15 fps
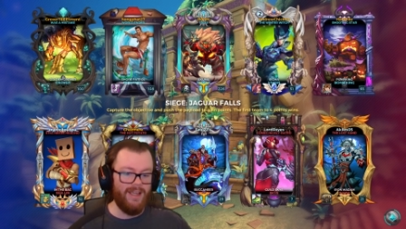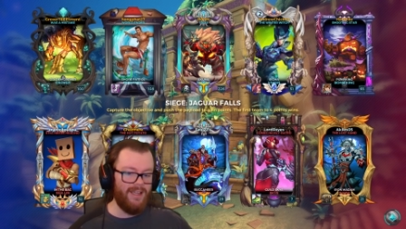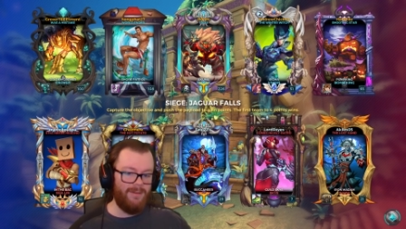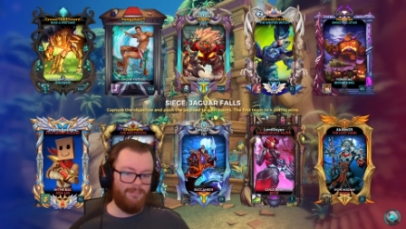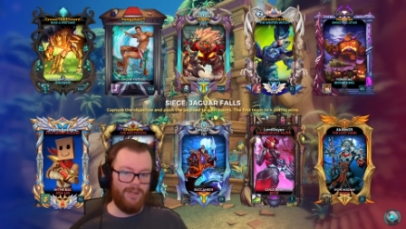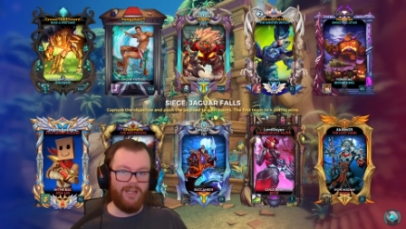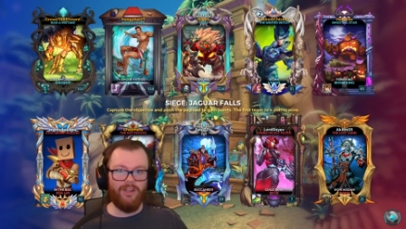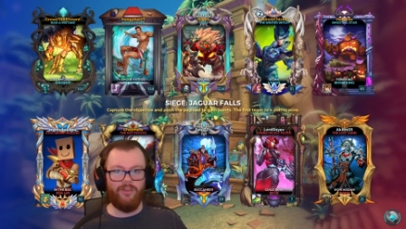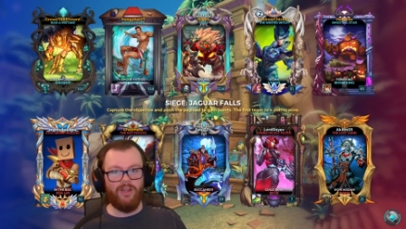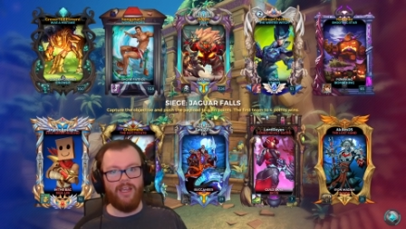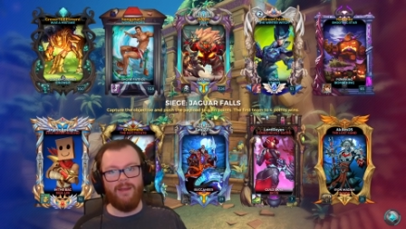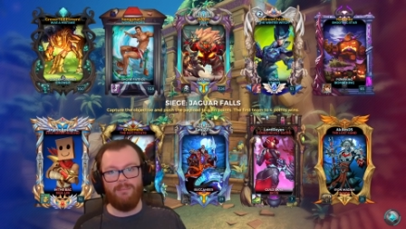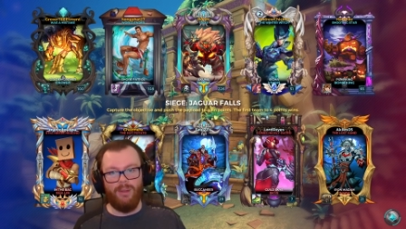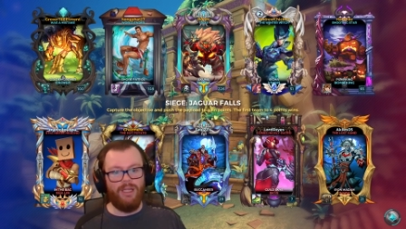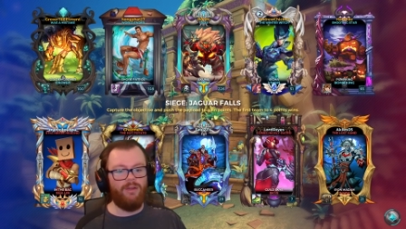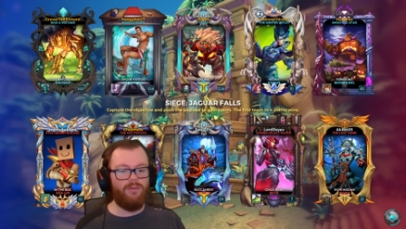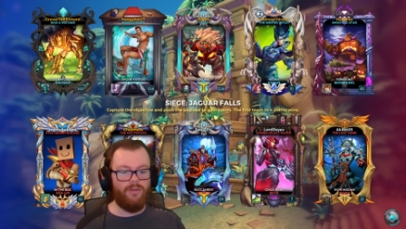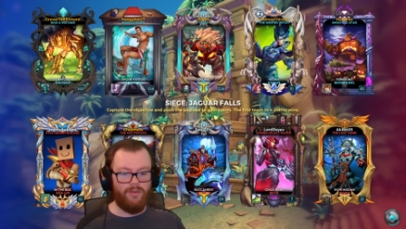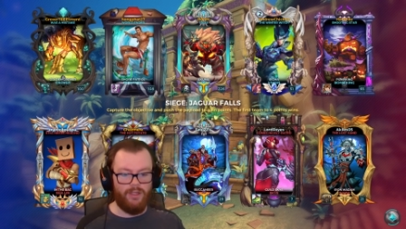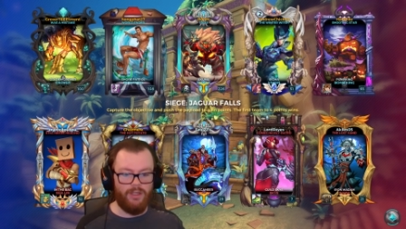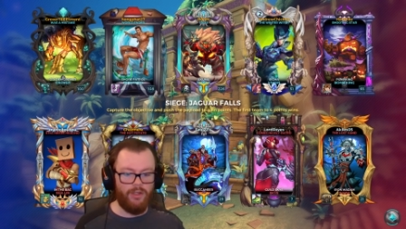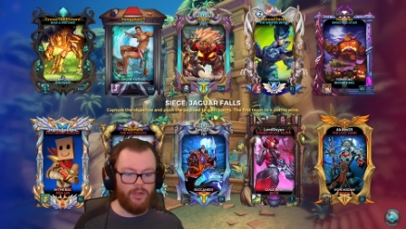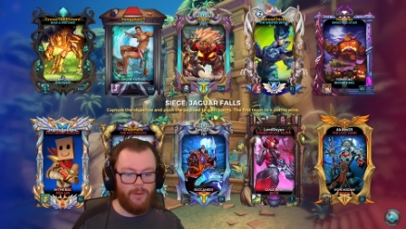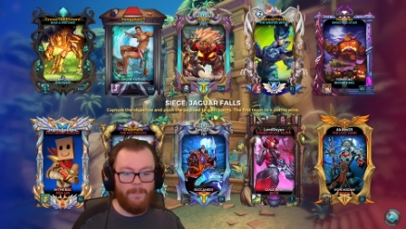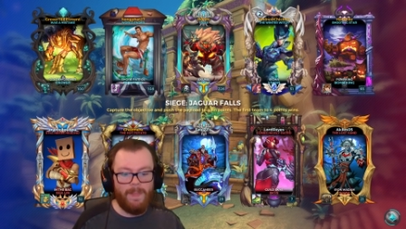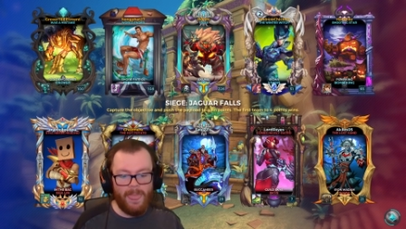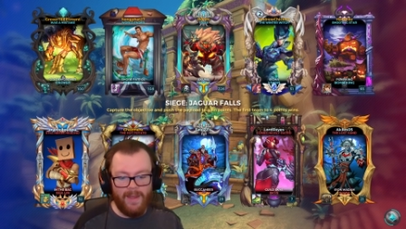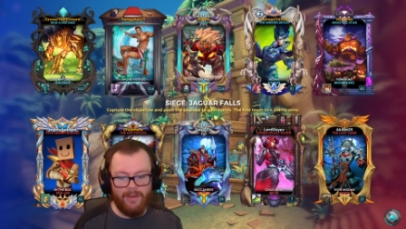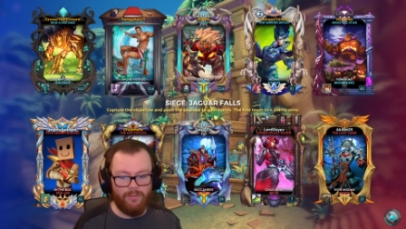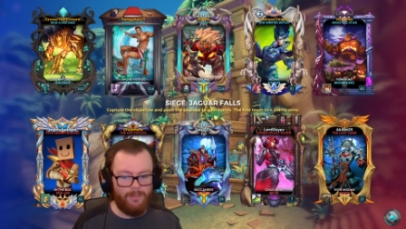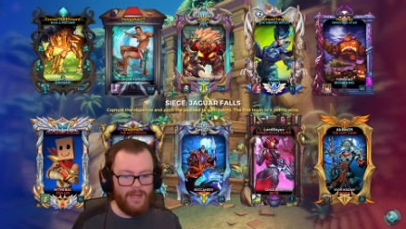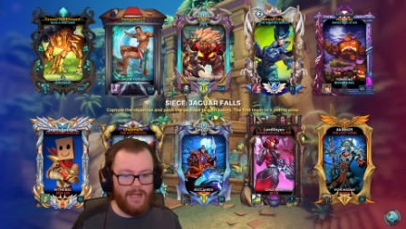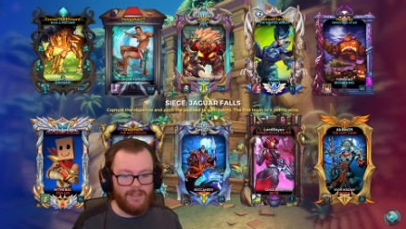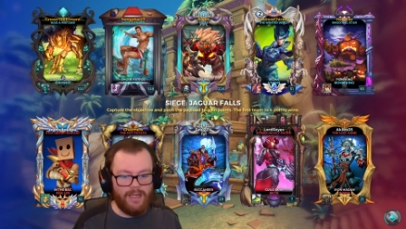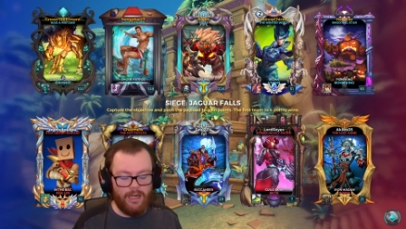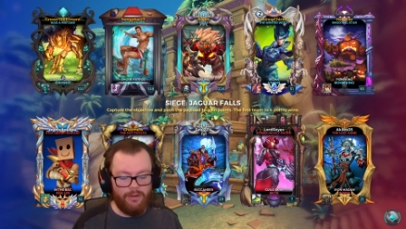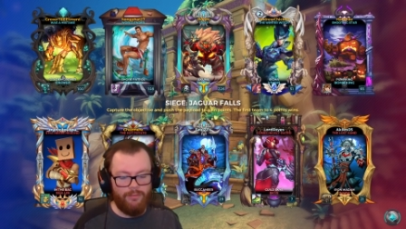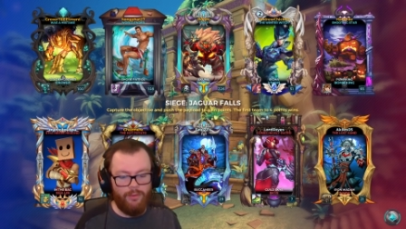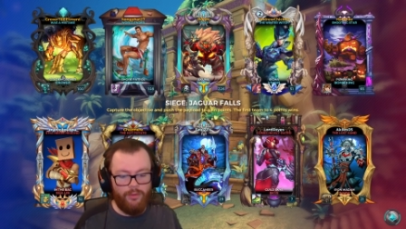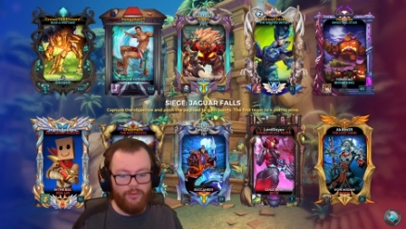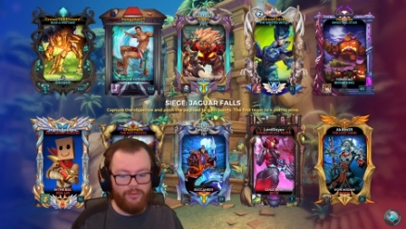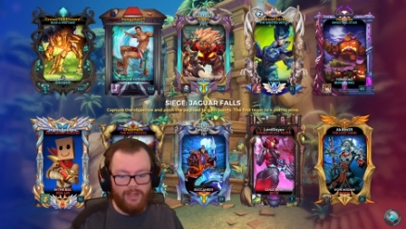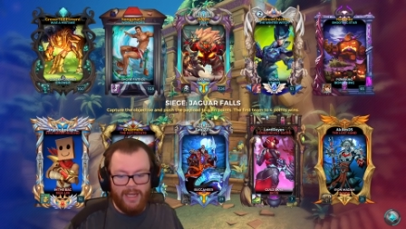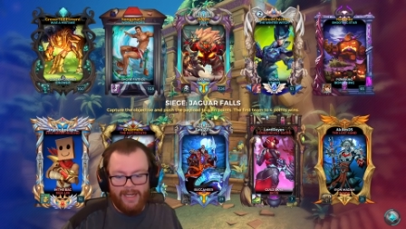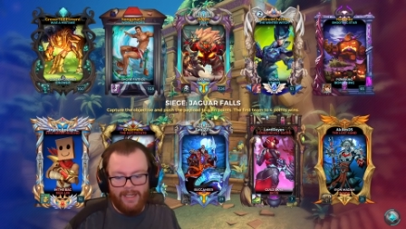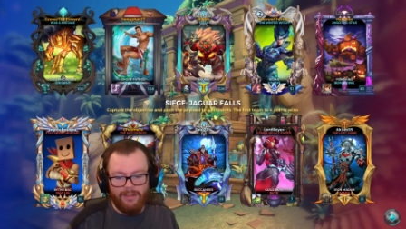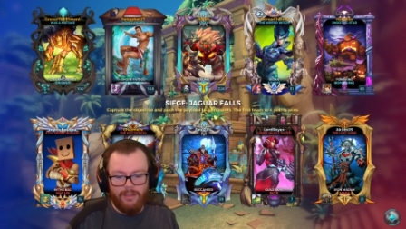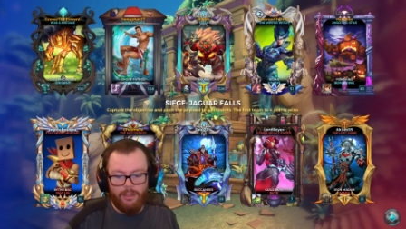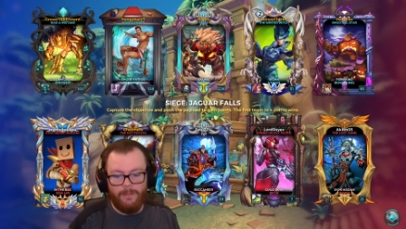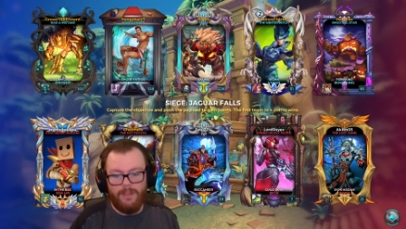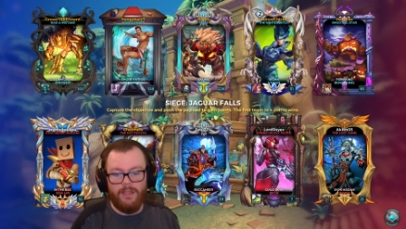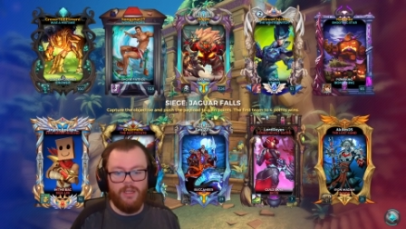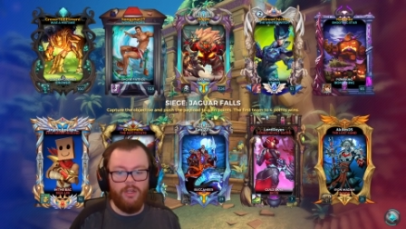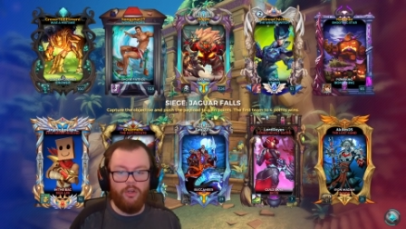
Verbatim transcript: because I am playing Vivian, you know? If I'm not careful, Skye can kill me.